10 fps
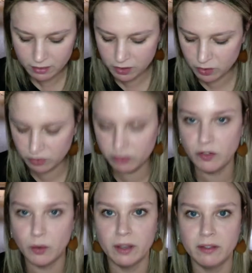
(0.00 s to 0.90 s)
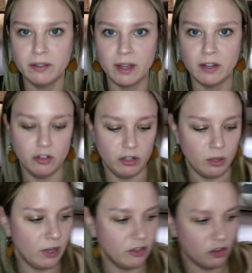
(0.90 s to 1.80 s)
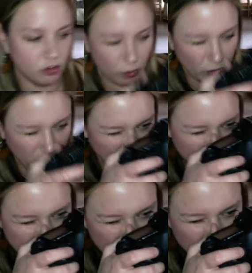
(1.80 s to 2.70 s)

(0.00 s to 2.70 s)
you just focus and shoot as usual, okay?